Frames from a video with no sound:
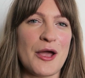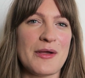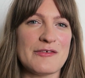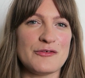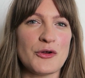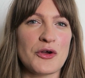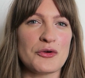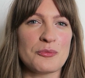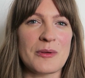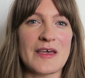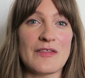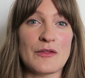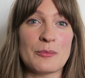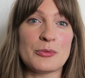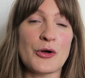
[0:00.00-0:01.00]
If not, it'll be
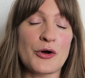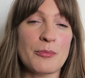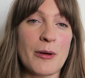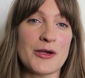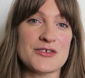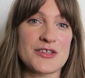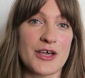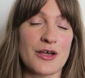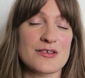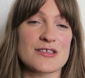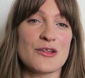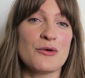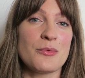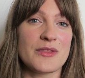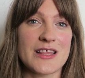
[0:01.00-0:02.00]
in the blog post that goes
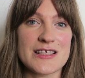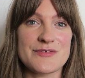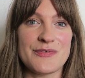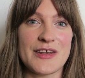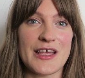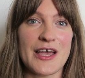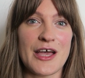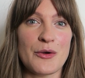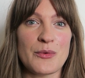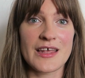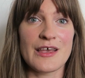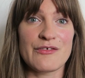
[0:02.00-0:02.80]
along with this video.